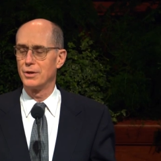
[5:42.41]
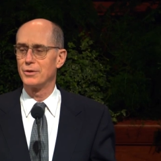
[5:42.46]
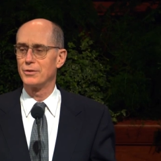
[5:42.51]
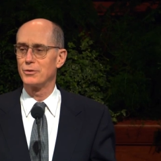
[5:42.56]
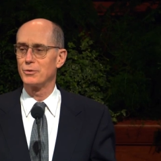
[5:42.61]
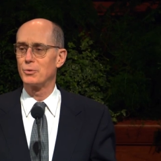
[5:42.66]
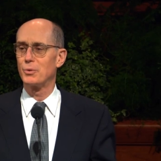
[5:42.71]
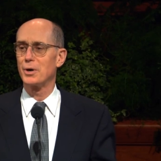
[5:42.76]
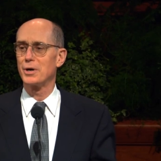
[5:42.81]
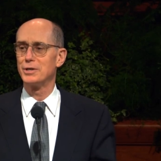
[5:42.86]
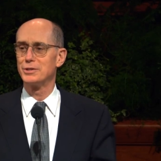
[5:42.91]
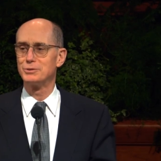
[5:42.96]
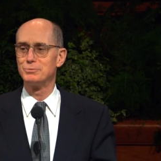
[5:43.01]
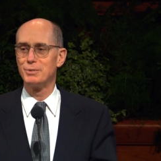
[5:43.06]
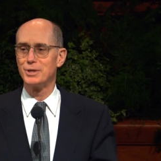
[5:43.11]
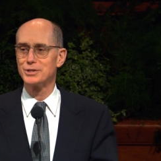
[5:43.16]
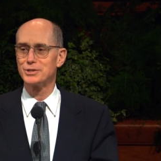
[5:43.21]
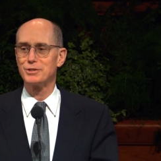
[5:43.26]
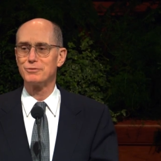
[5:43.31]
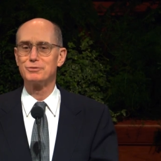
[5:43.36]
The words
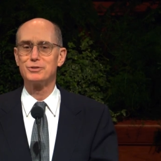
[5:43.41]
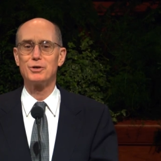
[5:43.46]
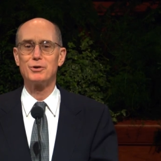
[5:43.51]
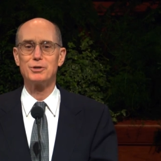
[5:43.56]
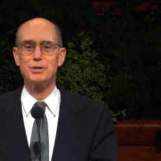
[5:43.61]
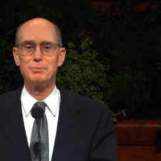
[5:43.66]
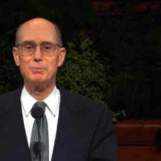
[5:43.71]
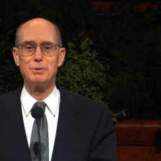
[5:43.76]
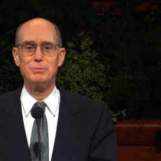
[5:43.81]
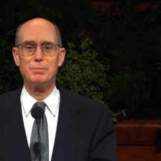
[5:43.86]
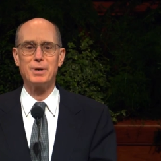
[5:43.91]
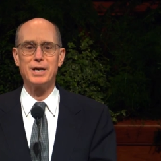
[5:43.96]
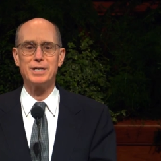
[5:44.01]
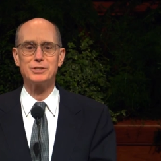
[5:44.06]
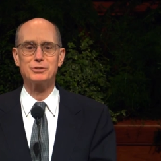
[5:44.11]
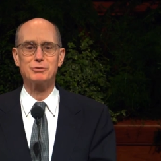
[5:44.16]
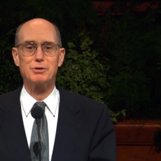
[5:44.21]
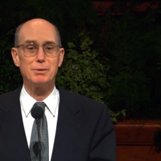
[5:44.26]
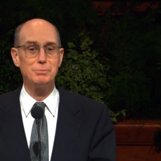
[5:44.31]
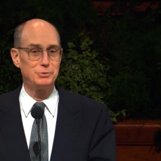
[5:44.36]
must have told him to buy
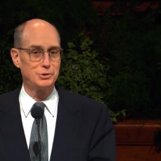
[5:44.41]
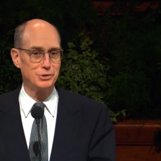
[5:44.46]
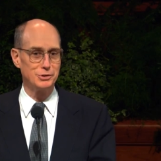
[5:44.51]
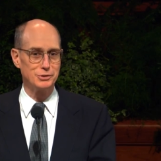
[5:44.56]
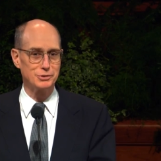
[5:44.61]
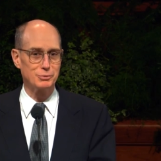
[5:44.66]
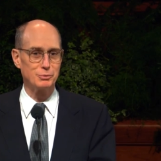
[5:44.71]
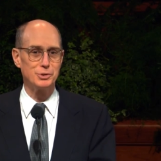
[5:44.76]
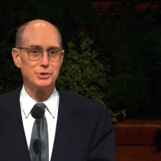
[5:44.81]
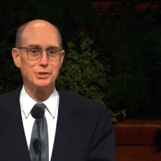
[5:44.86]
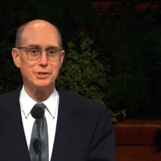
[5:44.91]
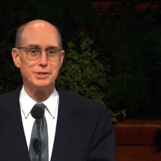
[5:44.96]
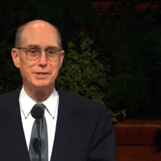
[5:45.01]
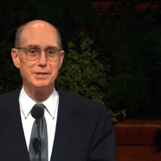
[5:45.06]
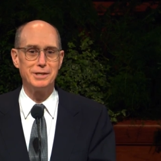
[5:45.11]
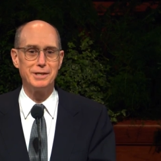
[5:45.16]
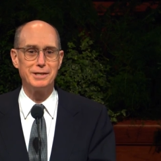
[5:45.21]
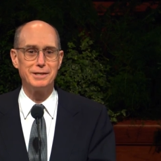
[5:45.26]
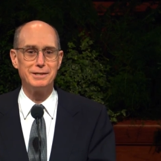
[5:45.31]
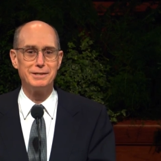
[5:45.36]
scriptures, which he
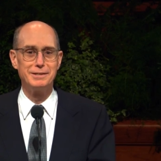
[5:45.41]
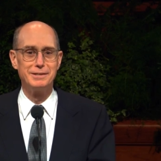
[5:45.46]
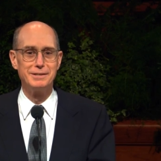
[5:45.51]
did.